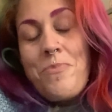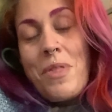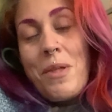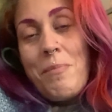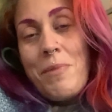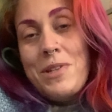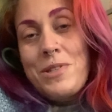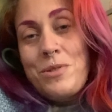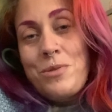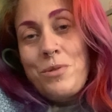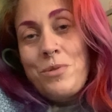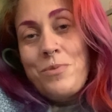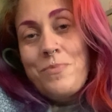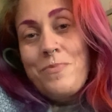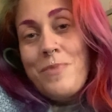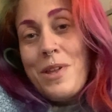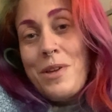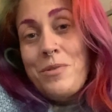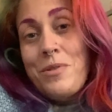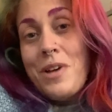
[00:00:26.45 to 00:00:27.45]
mental
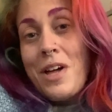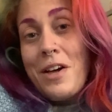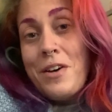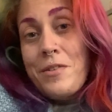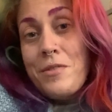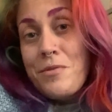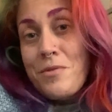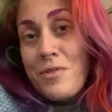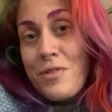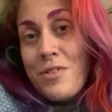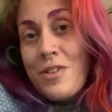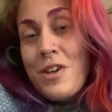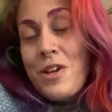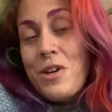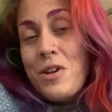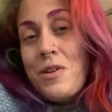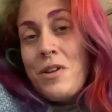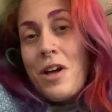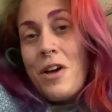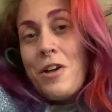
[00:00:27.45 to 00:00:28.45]
ill health
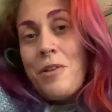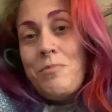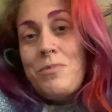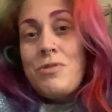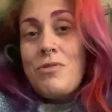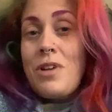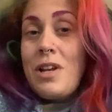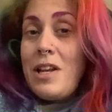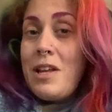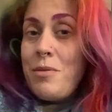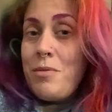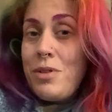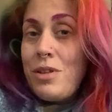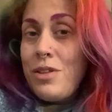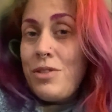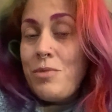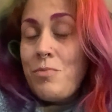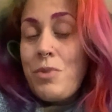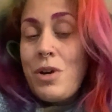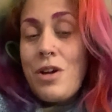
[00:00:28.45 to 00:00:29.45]
directly
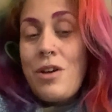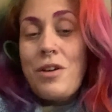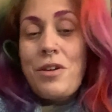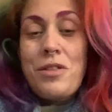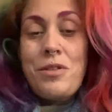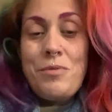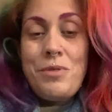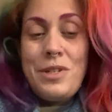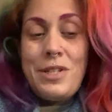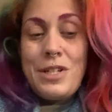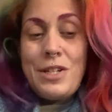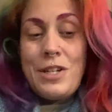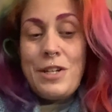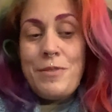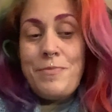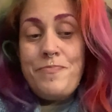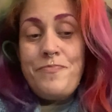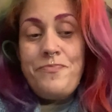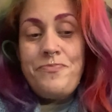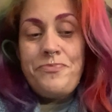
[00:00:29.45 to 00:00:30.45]
within the work that we do.
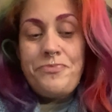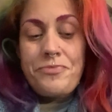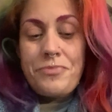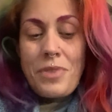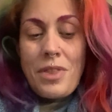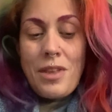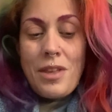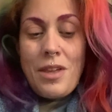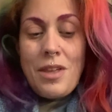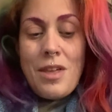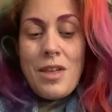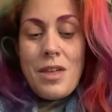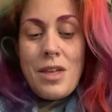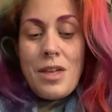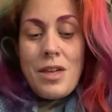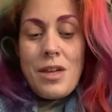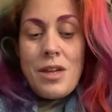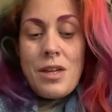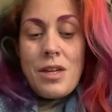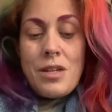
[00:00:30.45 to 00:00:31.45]

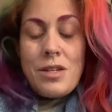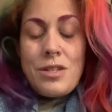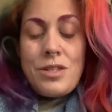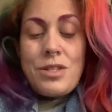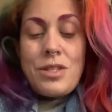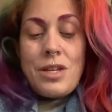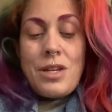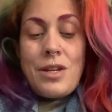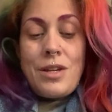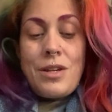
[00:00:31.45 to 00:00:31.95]
So,